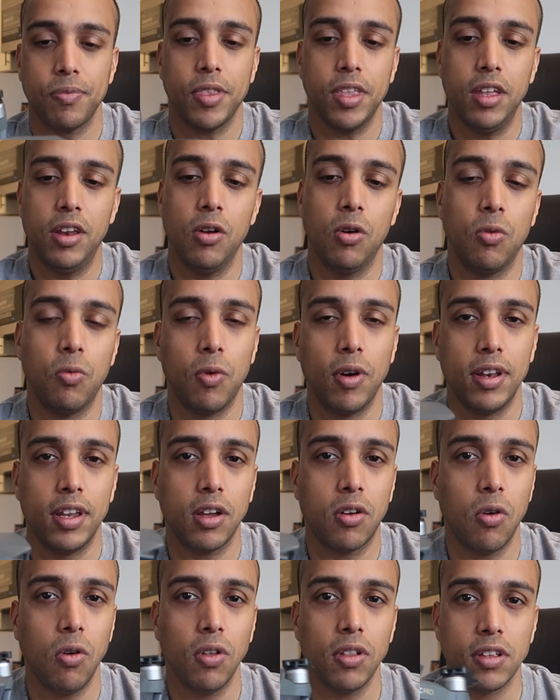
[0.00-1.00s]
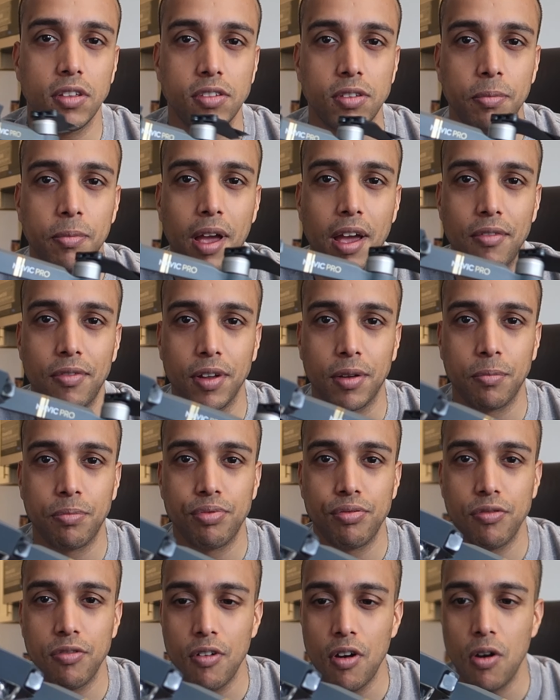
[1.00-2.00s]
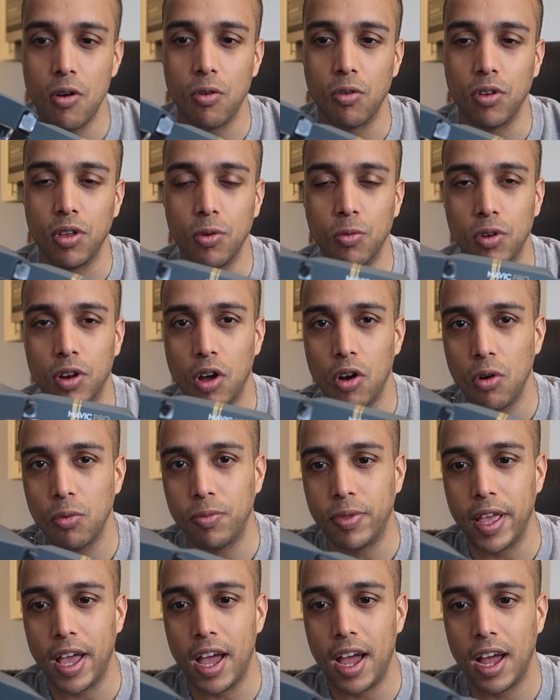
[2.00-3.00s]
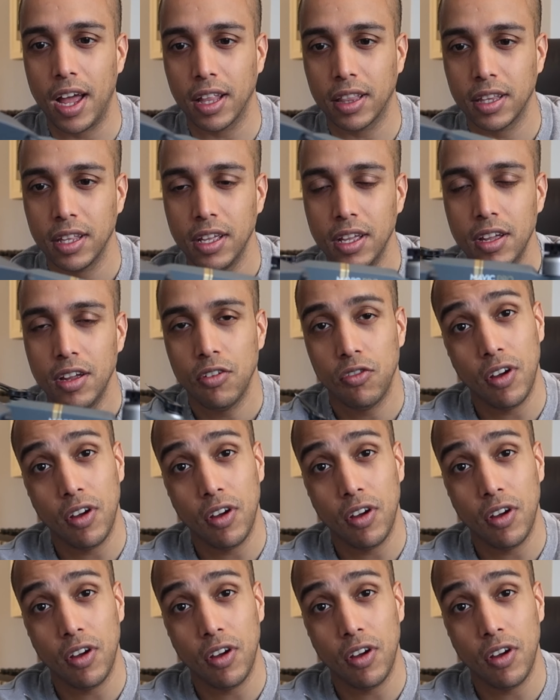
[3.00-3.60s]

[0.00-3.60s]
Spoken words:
You know, when they call this the Mavic Pro, you would hope that,